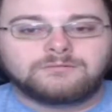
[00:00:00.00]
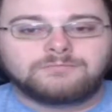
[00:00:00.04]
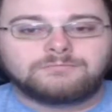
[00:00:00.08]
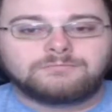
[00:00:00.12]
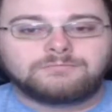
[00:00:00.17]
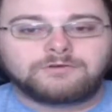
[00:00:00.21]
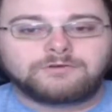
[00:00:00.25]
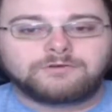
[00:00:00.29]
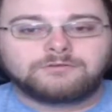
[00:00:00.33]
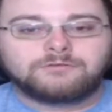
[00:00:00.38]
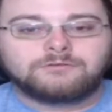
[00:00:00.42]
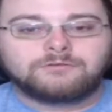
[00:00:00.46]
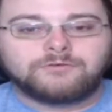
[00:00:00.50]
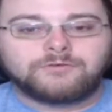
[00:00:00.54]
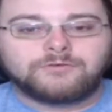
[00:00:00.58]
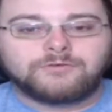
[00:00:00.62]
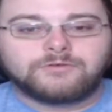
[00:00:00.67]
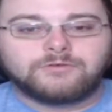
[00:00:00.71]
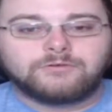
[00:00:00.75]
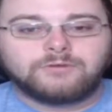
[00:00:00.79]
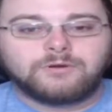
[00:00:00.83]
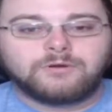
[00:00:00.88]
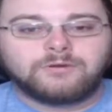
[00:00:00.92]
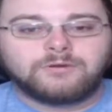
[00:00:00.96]
Percival,
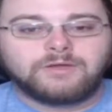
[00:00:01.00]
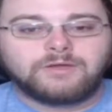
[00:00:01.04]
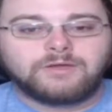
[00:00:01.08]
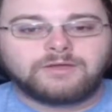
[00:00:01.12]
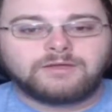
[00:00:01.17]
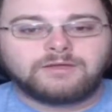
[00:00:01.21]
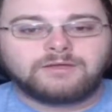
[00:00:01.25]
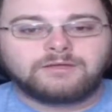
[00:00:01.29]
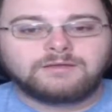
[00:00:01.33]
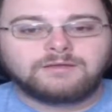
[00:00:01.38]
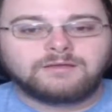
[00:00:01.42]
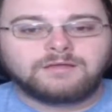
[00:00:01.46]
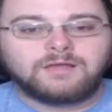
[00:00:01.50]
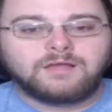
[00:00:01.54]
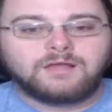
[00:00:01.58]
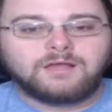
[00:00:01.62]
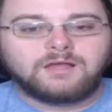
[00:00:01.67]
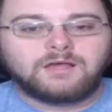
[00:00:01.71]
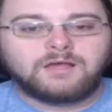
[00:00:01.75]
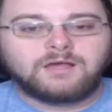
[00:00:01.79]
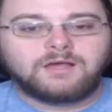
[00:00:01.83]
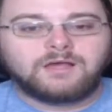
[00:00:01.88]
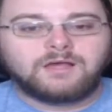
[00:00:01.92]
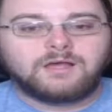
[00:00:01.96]
you okay?
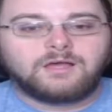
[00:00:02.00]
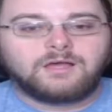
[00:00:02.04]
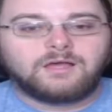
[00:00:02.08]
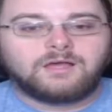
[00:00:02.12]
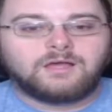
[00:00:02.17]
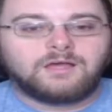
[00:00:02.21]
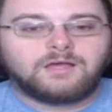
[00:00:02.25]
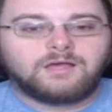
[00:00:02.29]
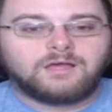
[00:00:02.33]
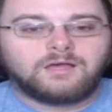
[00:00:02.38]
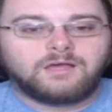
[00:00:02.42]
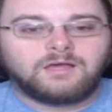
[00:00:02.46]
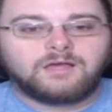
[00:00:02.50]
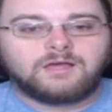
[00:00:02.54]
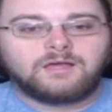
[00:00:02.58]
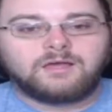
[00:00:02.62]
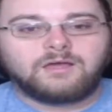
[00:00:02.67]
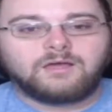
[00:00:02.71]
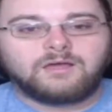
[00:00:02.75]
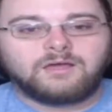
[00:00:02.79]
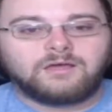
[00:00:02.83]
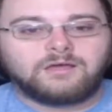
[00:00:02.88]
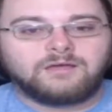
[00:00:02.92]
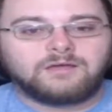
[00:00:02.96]

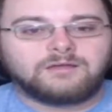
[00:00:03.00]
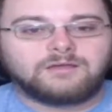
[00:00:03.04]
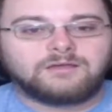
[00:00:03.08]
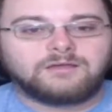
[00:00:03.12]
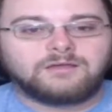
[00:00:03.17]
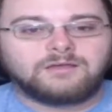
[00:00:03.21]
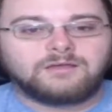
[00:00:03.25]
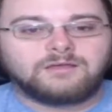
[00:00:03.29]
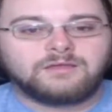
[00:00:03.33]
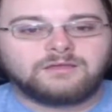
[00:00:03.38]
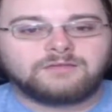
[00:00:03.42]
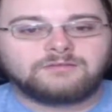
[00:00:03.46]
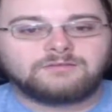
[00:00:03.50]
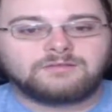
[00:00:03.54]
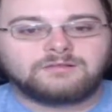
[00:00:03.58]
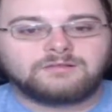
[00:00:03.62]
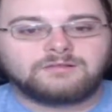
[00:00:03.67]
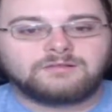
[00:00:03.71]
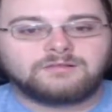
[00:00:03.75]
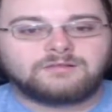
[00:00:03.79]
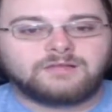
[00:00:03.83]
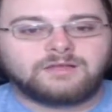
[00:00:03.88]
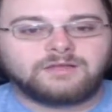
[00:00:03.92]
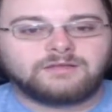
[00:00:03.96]
He has a
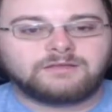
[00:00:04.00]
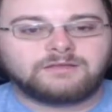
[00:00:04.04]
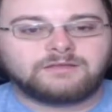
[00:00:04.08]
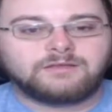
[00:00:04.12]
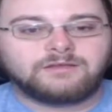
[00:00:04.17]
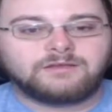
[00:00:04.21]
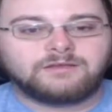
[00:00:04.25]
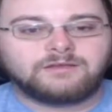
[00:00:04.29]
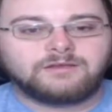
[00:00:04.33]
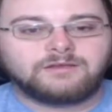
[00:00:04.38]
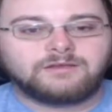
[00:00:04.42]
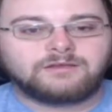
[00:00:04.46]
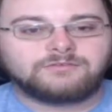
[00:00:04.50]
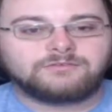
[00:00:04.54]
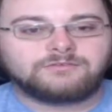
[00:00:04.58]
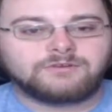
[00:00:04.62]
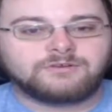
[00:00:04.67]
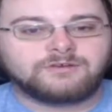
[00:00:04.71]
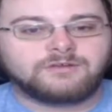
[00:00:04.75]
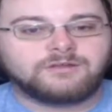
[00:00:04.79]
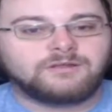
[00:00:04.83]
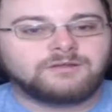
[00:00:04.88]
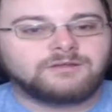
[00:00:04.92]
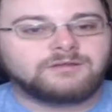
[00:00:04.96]
light concussion.
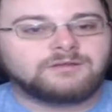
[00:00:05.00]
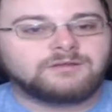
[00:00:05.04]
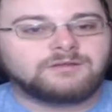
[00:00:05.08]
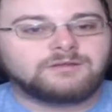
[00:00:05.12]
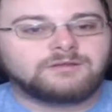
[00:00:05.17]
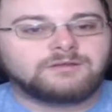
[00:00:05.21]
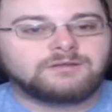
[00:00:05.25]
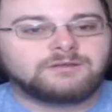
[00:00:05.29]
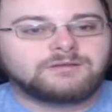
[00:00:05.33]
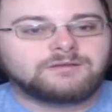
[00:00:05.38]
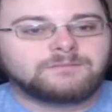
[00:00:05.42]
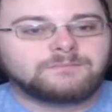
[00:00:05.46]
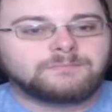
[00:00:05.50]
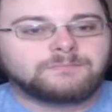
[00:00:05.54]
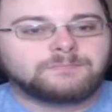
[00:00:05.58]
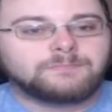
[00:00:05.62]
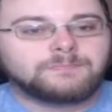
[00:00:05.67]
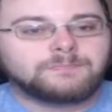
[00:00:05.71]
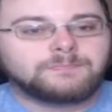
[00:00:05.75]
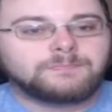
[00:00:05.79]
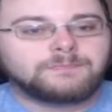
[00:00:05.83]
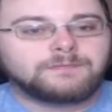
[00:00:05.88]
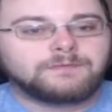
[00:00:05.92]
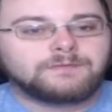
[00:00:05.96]

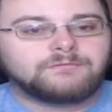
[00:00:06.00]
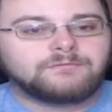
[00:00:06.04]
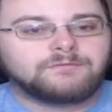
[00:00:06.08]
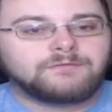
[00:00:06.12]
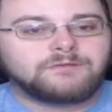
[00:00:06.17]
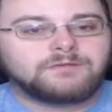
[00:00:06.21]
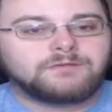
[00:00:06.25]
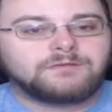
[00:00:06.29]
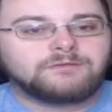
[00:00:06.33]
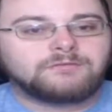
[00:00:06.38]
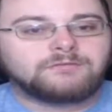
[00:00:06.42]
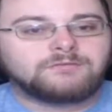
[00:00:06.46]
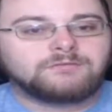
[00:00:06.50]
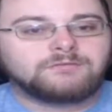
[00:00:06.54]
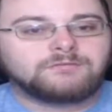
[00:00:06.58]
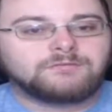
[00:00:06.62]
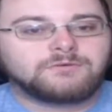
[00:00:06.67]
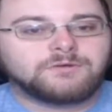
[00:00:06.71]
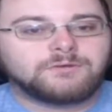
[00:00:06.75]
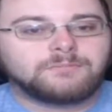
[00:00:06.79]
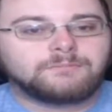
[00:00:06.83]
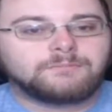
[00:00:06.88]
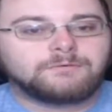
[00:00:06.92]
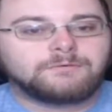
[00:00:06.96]
If he didn't
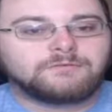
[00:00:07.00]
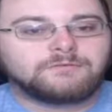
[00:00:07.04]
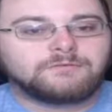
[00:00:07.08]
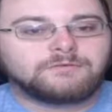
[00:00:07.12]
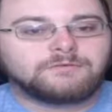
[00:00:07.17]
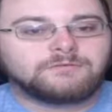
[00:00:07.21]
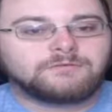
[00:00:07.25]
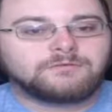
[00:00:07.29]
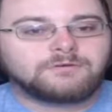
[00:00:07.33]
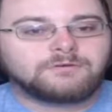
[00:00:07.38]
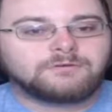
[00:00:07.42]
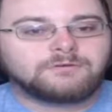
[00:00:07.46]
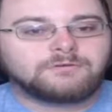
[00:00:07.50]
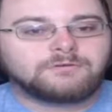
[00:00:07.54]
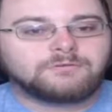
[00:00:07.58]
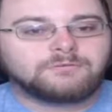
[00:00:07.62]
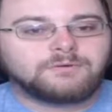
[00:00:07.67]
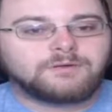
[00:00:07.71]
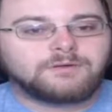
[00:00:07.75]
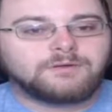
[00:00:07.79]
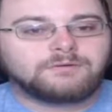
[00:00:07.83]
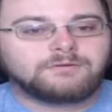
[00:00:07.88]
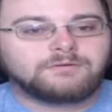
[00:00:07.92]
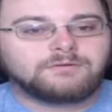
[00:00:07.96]
trip as he turned
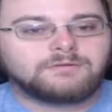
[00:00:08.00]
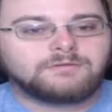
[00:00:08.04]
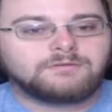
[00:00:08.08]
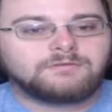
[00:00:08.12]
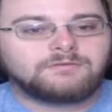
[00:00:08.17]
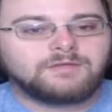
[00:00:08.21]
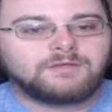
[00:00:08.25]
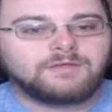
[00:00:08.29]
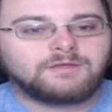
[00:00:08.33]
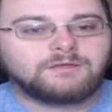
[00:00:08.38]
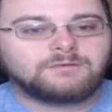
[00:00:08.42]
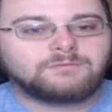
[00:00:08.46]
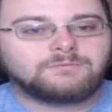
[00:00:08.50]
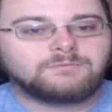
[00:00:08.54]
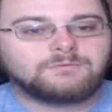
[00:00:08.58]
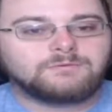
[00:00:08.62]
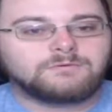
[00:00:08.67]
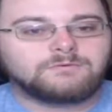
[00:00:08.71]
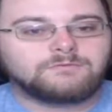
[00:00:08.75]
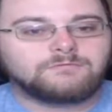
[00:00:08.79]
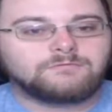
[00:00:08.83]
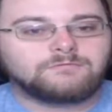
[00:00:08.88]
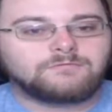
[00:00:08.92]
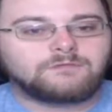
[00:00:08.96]
around, his head would
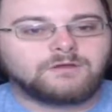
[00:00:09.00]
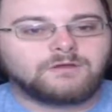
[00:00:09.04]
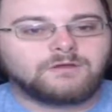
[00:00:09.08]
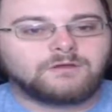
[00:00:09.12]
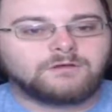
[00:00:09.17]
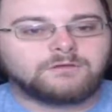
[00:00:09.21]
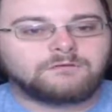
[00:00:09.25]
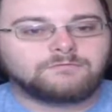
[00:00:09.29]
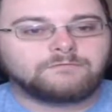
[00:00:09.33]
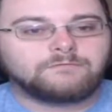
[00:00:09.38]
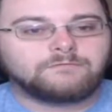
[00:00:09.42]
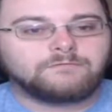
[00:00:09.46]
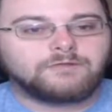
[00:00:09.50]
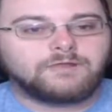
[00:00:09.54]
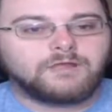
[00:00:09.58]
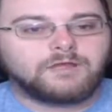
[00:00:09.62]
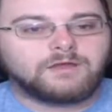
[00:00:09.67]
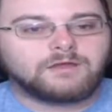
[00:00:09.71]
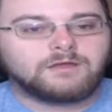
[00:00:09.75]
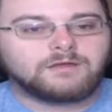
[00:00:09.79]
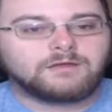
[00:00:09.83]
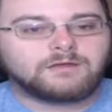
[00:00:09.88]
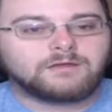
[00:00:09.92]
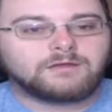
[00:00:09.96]
have gone
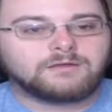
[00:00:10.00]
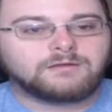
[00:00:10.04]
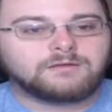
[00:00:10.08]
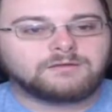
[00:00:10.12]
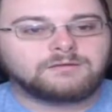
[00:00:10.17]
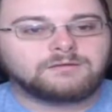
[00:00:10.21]
flying.